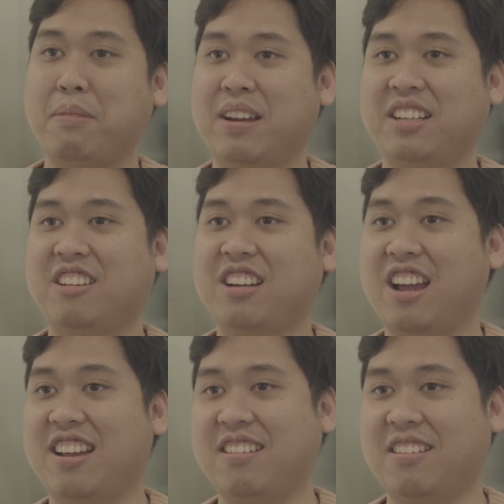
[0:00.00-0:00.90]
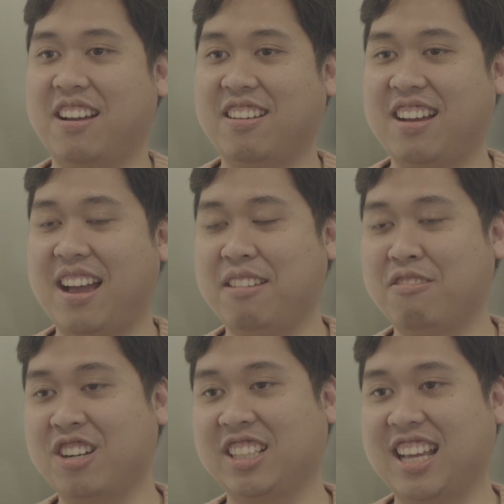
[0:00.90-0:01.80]
background, I I
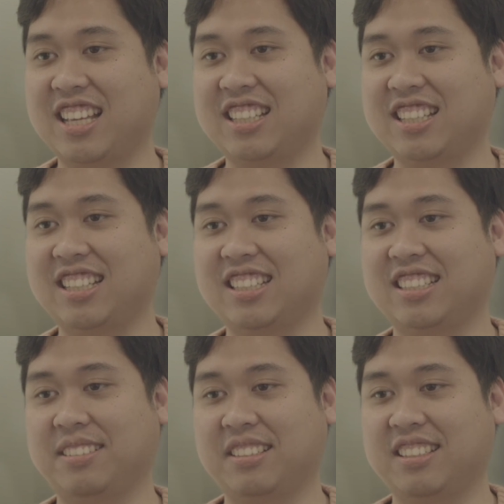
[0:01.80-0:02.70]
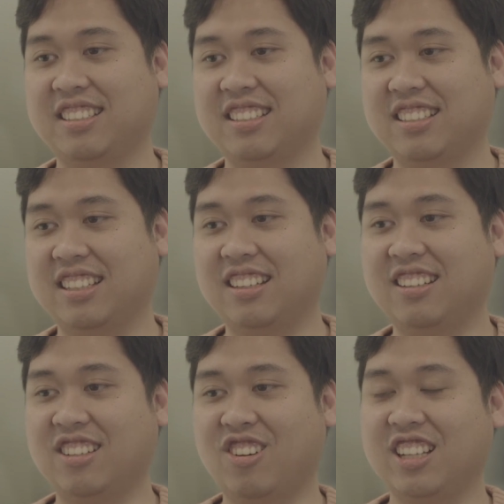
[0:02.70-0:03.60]
worked at uh,
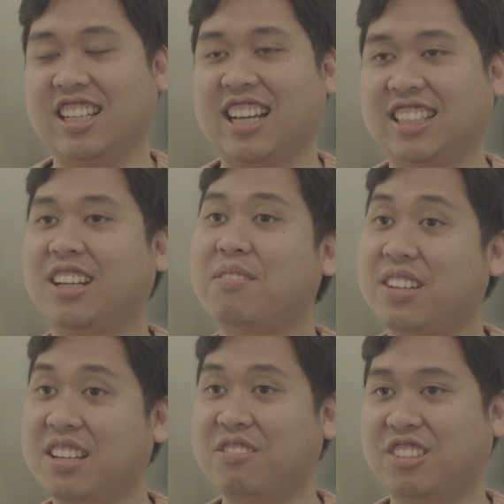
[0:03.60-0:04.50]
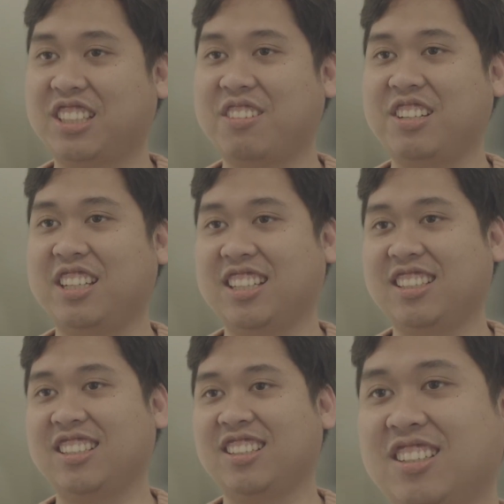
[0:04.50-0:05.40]
an oil and gas company for seven years.